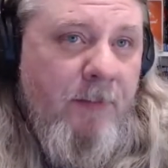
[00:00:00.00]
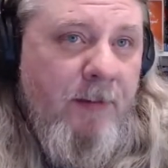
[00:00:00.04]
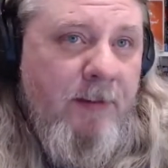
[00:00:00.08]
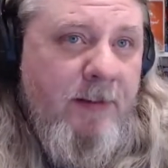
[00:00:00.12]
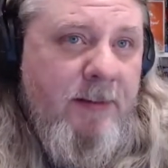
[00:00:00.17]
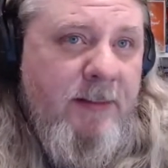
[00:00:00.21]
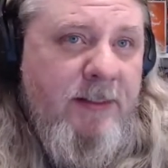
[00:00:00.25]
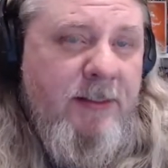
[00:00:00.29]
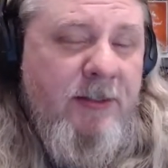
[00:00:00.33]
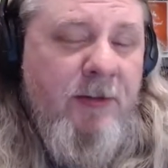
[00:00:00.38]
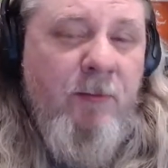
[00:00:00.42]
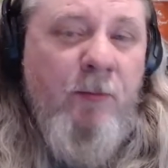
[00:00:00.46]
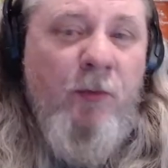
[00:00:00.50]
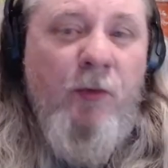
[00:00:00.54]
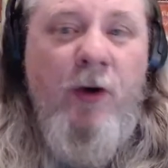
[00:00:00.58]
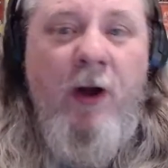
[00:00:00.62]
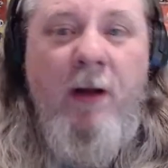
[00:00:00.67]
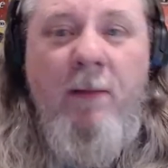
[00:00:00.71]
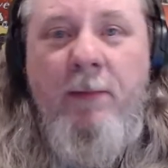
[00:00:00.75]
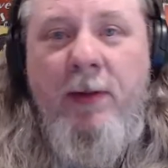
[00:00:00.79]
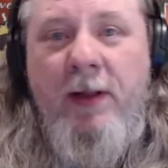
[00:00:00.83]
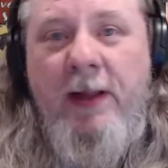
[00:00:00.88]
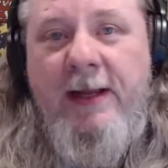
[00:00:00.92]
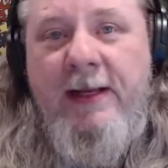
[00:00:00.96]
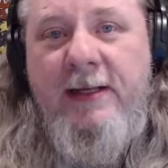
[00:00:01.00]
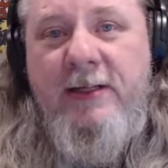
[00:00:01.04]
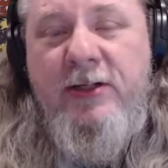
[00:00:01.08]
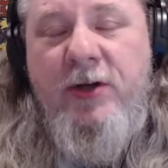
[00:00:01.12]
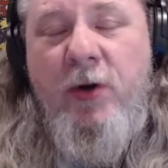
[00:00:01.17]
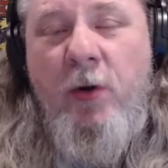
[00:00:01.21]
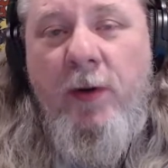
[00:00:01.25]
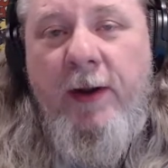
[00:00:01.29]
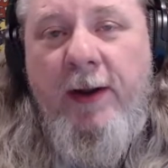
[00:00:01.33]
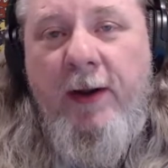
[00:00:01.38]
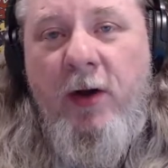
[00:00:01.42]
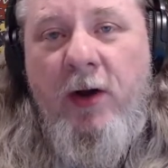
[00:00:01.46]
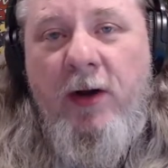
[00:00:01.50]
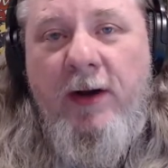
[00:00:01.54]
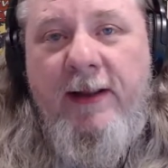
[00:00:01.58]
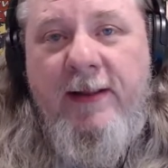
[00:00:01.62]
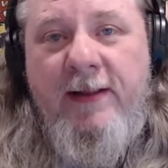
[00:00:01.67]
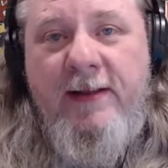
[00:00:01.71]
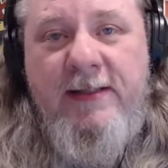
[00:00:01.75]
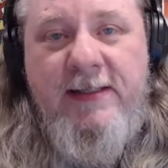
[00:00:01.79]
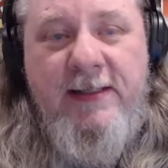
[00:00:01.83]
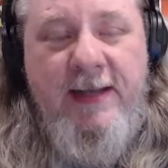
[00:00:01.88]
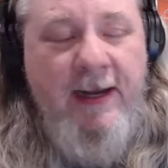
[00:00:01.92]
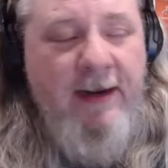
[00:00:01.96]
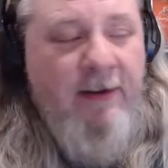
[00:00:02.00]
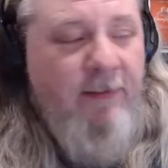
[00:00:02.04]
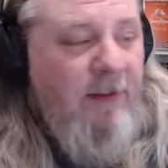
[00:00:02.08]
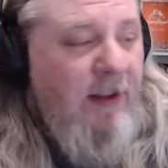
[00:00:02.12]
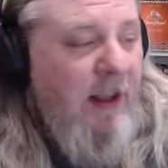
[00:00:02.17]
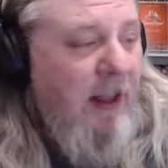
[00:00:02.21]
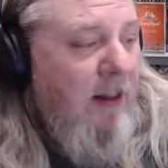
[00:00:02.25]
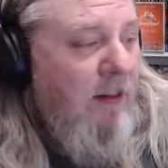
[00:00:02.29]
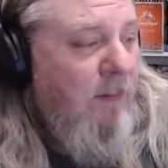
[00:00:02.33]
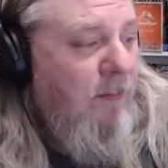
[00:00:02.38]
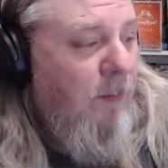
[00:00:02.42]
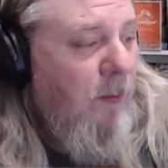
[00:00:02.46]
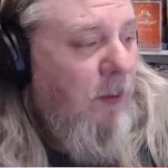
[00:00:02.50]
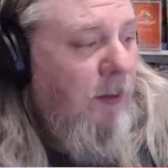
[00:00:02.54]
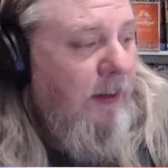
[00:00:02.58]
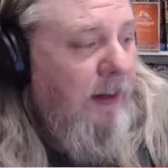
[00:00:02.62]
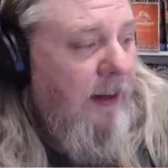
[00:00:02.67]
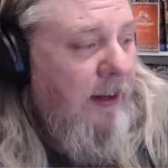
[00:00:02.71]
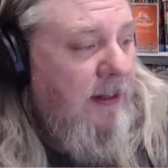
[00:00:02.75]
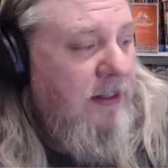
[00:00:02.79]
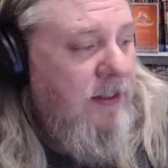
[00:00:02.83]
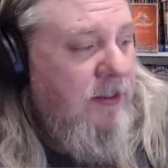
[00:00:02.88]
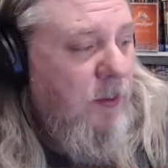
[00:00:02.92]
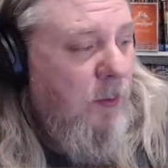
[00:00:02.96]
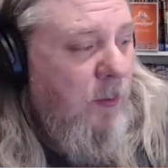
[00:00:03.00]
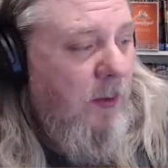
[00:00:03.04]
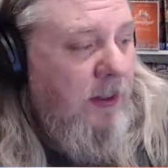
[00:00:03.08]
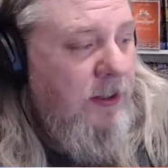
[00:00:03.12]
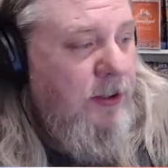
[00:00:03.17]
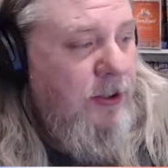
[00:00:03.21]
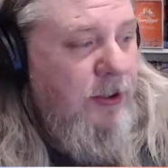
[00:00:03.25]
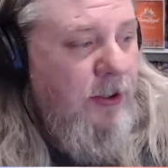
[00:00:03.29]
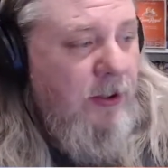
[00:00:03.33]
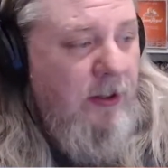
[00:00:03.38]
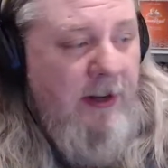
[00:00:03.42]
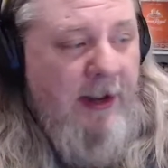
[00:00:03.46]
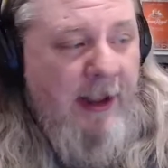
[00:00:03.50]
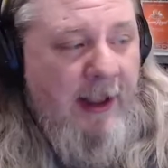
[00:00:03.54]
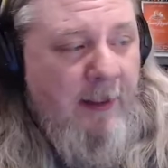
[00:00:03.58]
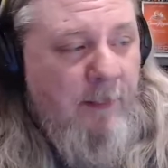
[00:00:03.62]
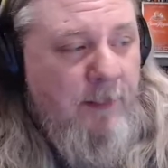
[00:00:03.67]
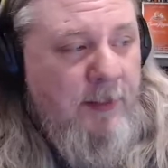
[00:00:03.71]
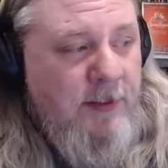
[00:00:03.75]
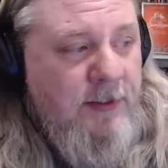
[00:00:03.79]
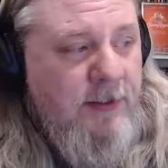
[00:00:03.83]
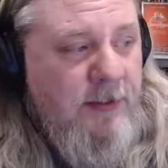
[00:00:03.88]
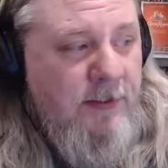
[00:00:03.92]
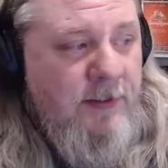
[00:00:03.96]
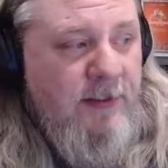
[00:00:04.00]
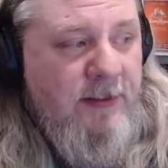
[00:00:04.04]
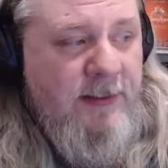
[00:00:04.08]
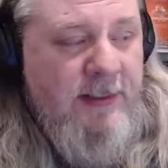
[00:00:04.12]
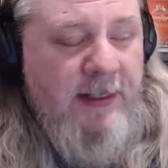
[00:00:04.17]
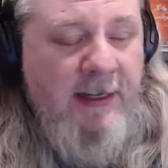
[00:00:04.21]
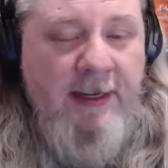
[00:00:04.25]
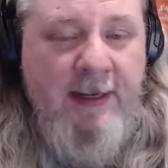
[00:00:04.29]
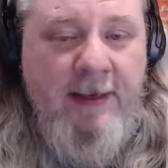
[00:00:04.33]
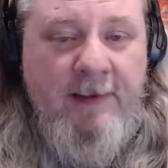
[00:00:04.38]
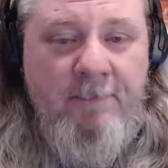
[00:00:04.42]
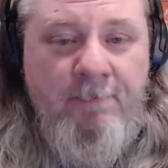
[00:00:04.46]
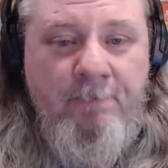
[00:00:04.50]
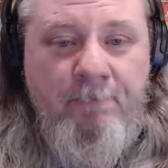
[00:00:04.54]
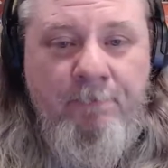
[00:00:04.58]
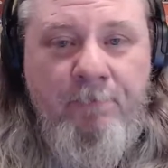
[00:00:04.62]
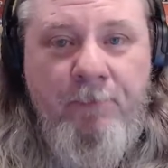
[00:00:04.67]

some rumblings going on in the state of California as to what should happen to the seat.